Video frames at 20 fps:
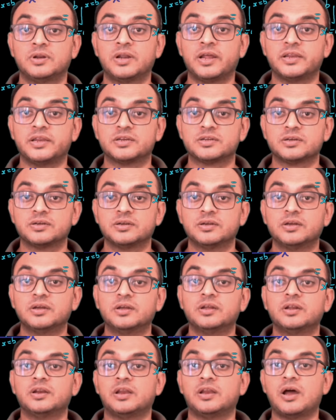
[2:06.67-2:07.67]
Right.
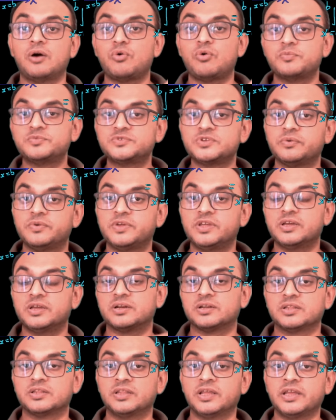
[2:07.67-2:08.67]
Now observe
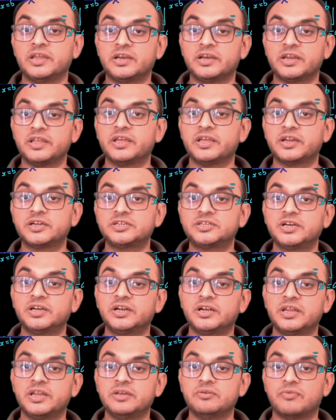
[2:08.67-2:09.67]
here the
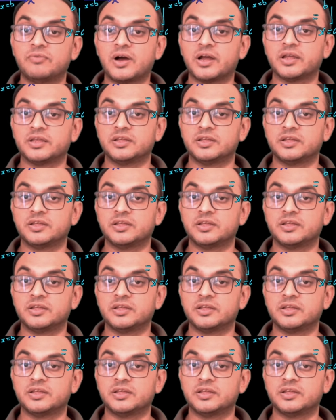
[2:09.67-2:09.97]
integration dy.